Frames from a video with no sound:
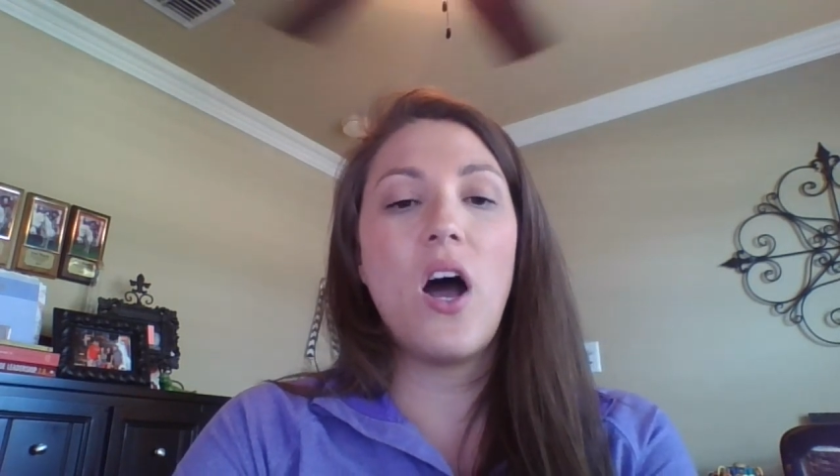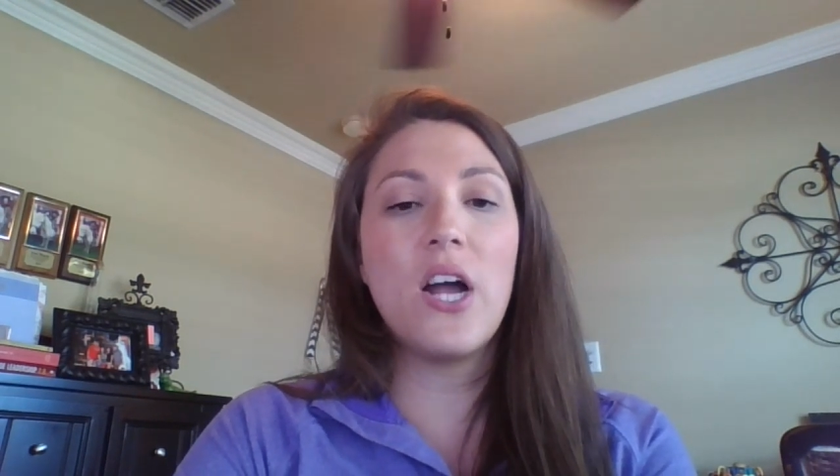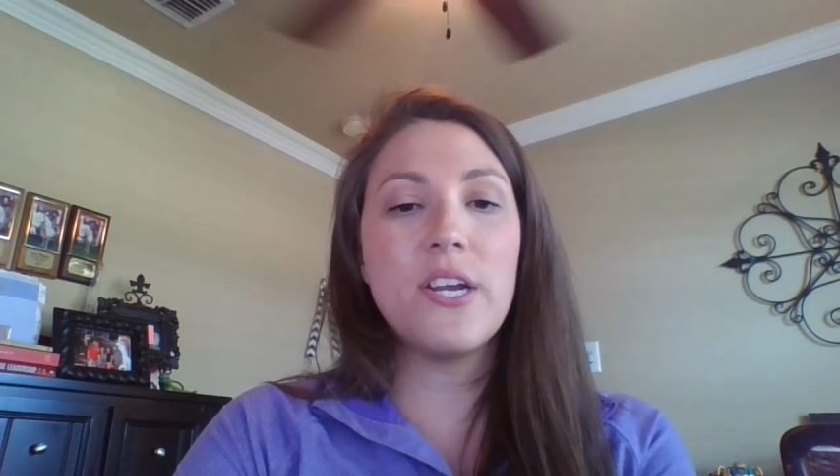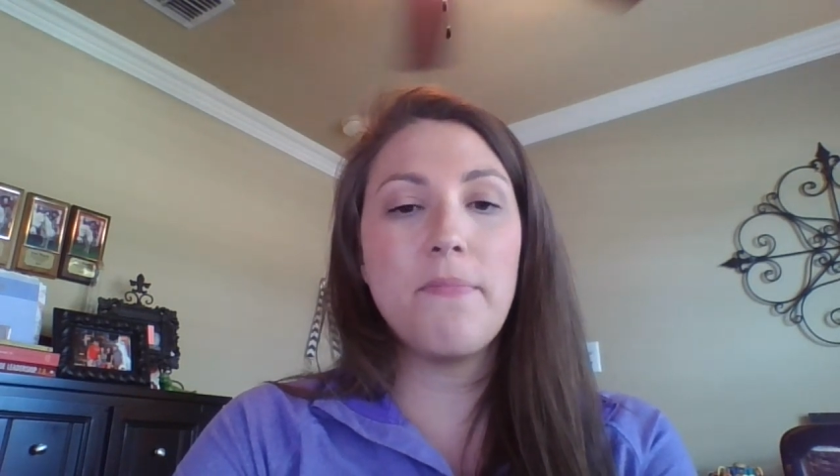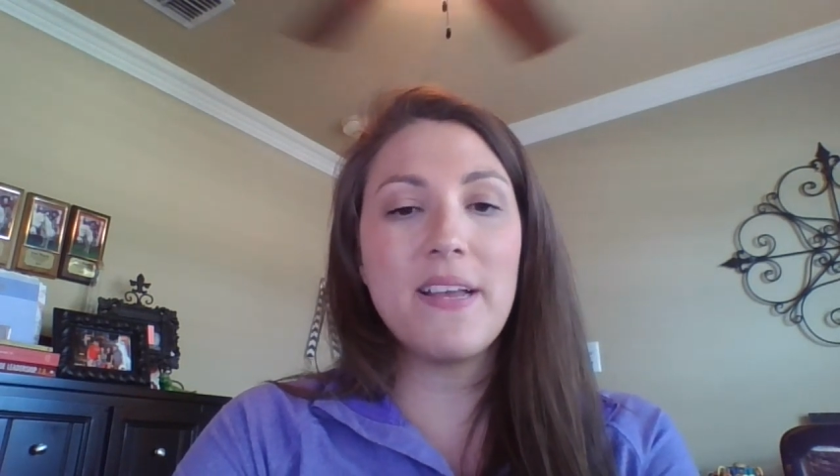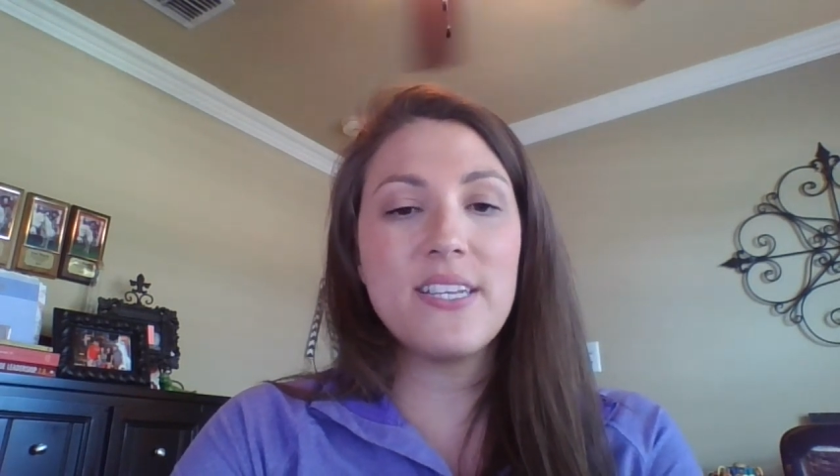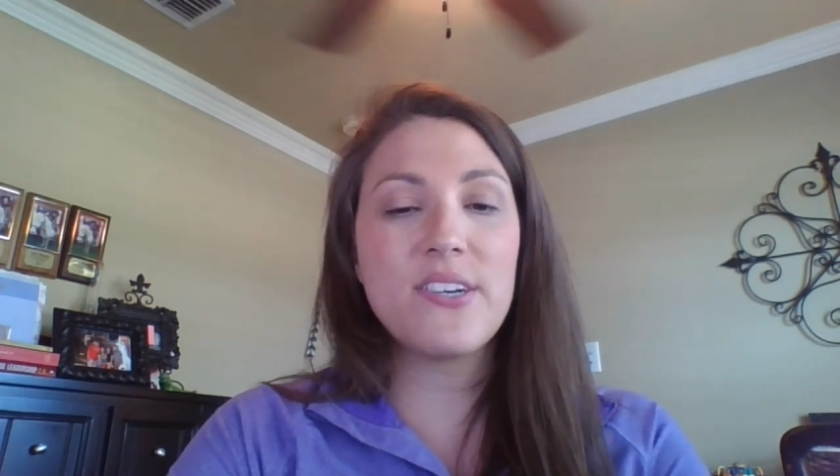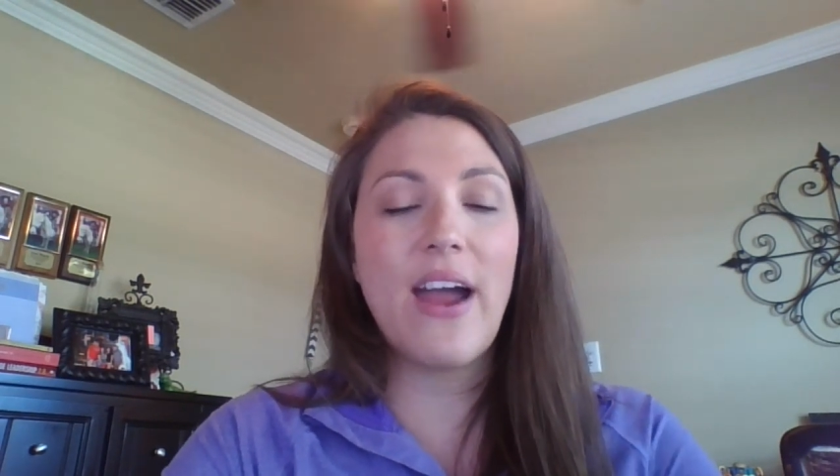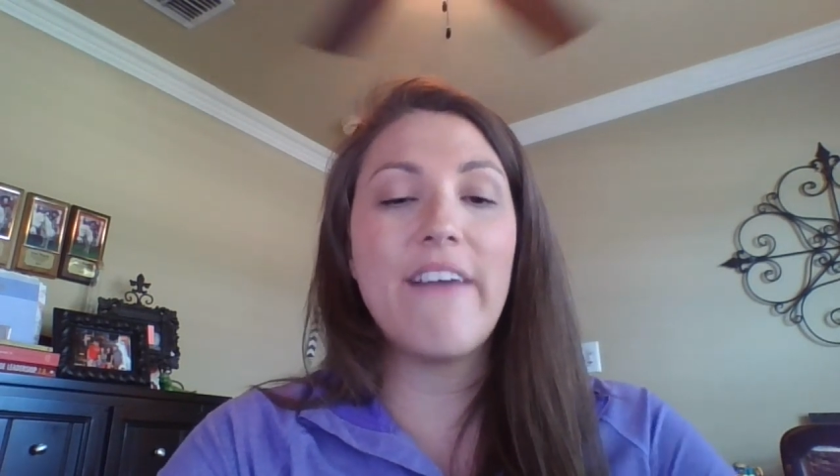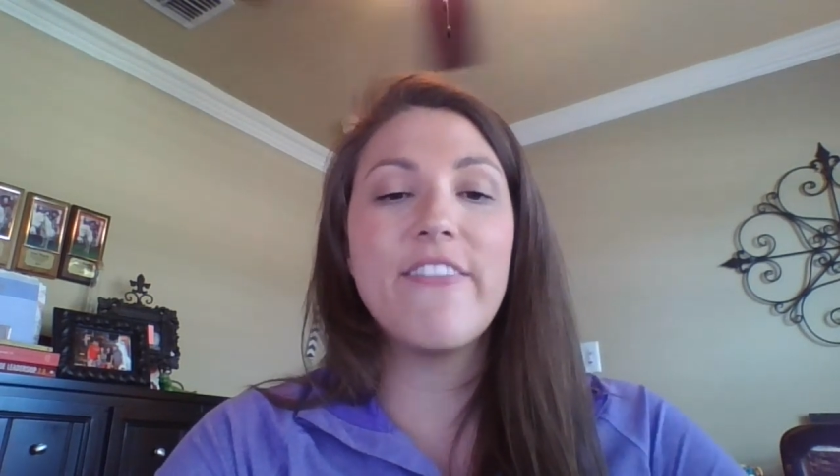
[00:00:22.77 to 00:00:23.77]
On your
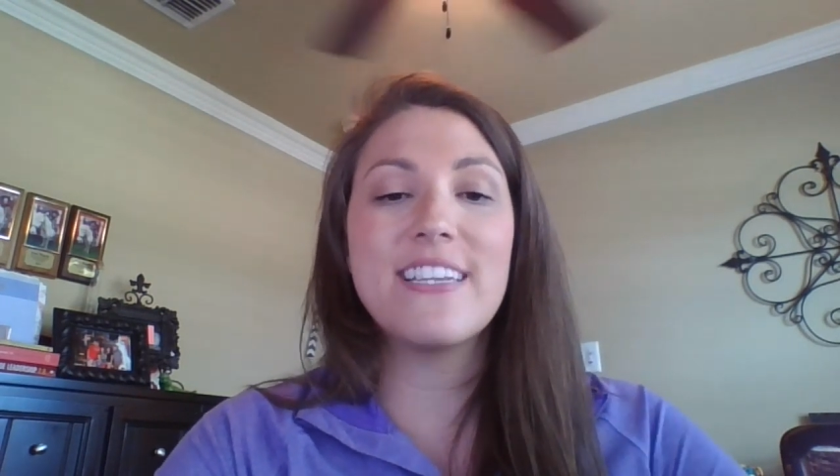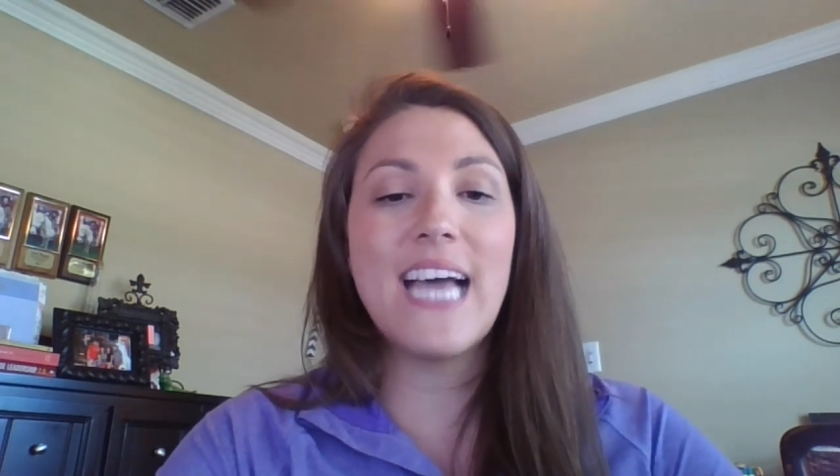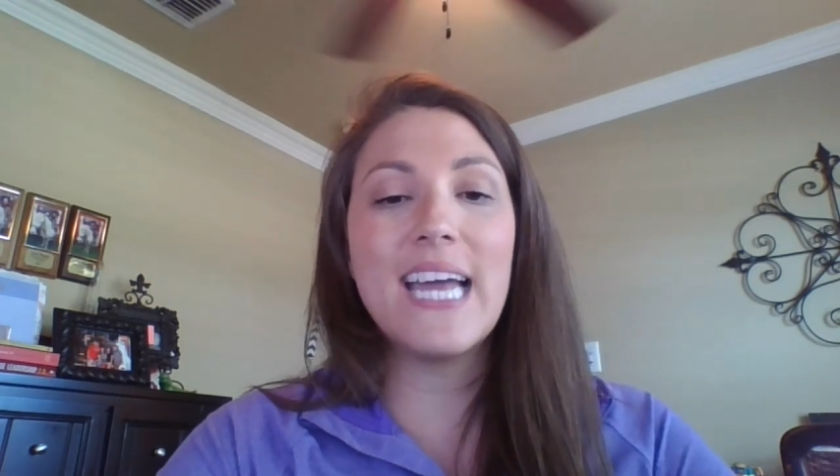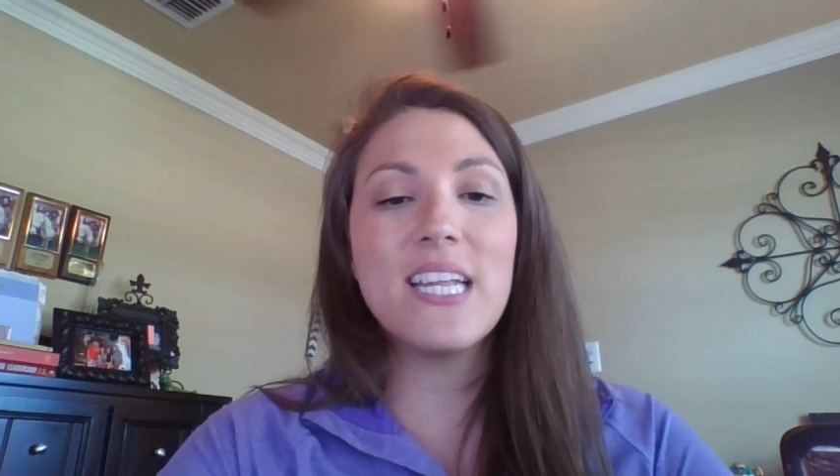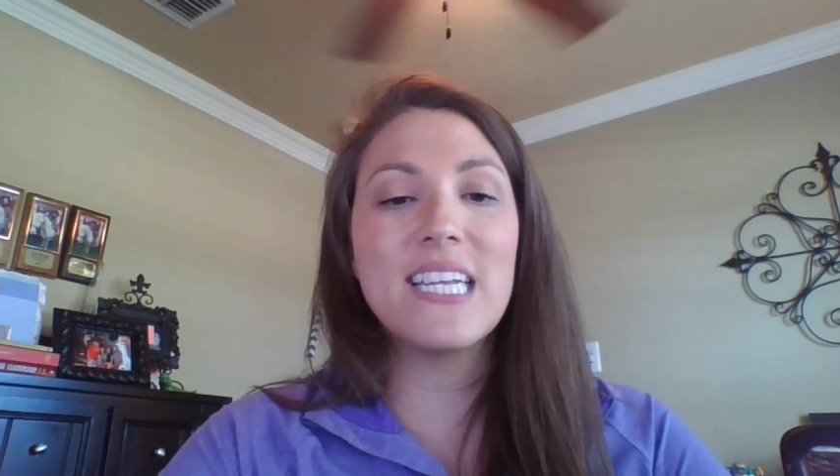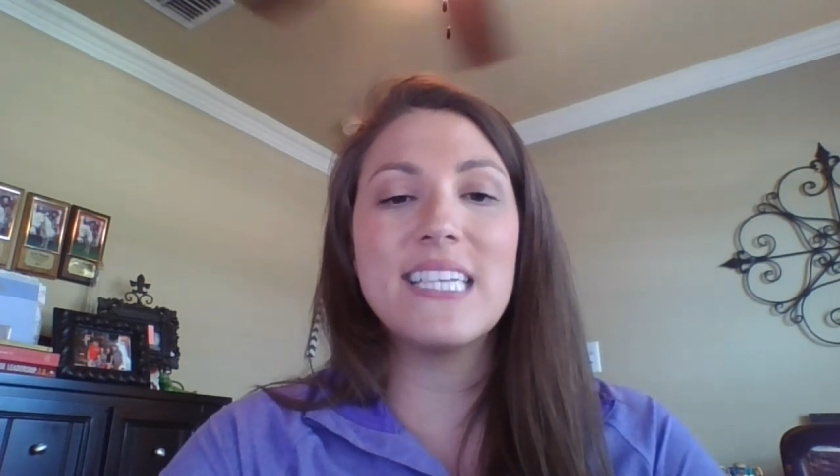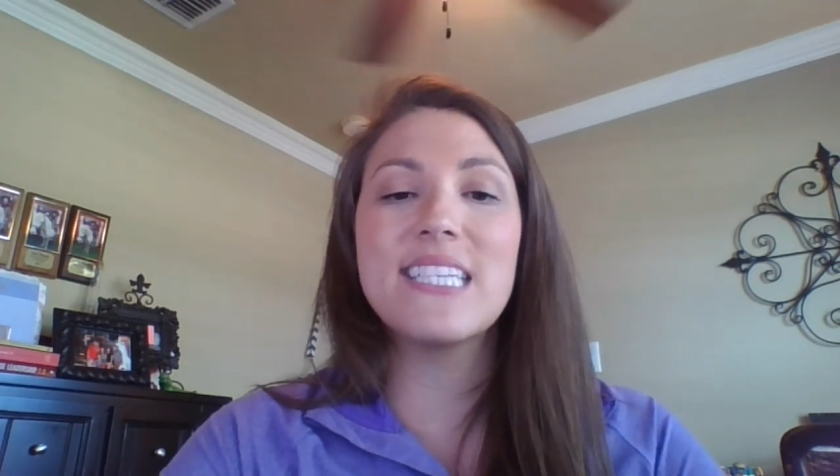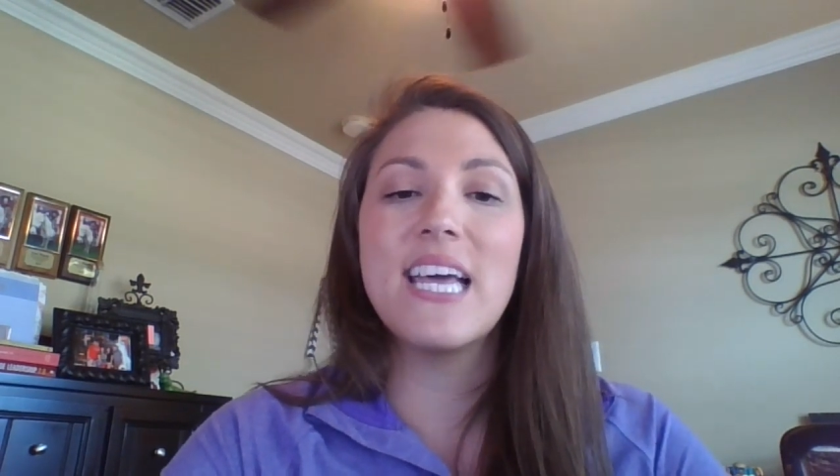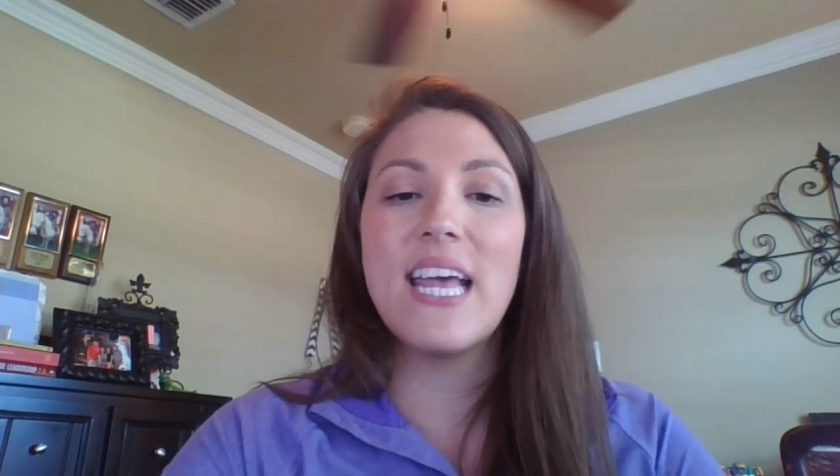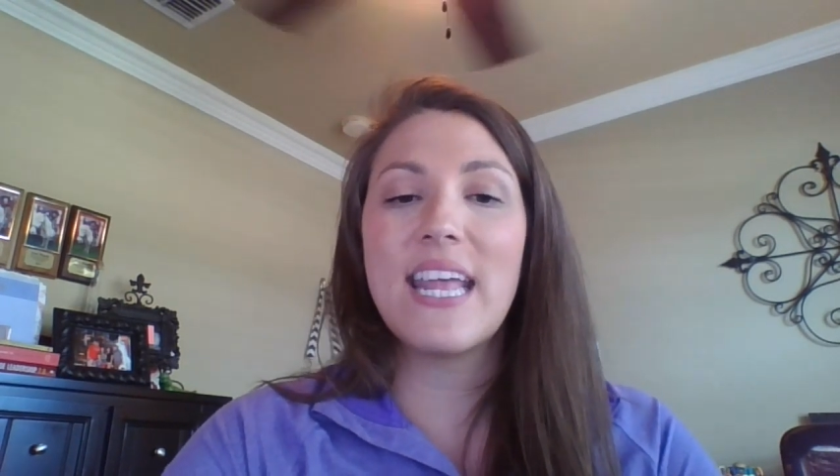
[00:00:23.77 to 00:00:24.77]
pictograph, the title is